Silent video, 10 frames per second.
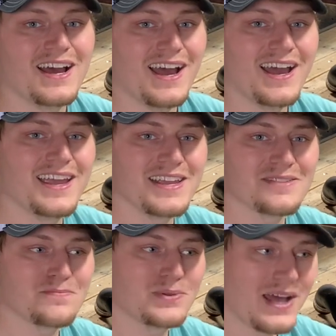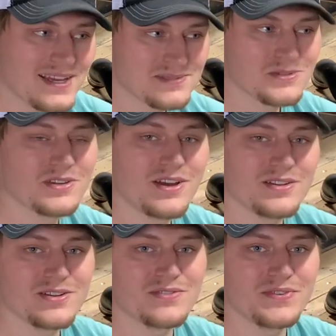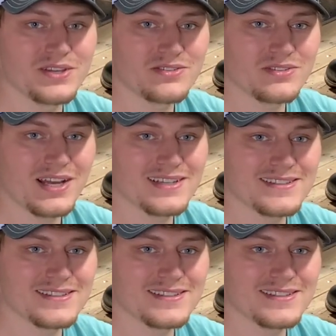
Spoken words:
I hate plasma cutting on a vehicle like